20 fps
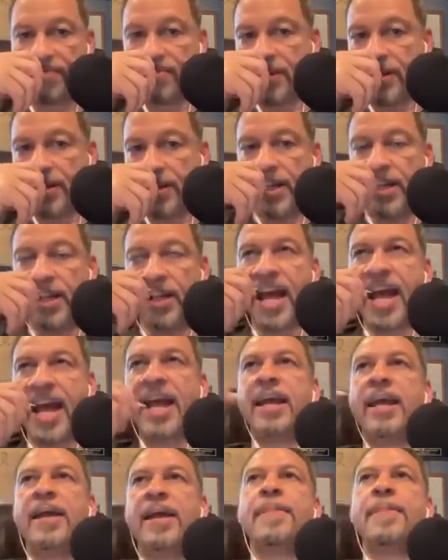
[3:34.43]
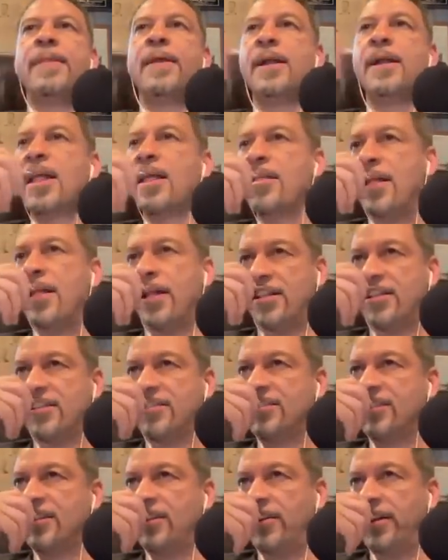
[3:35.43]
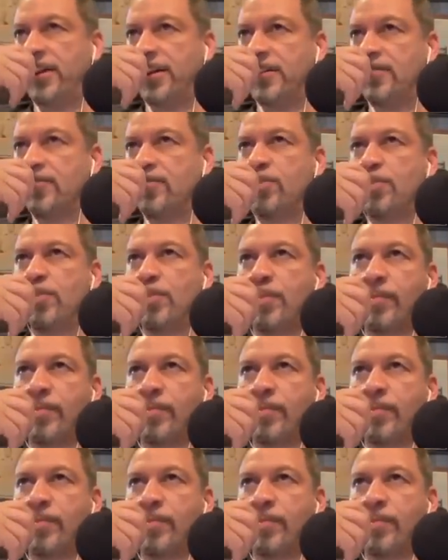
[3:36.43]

Go ahead. It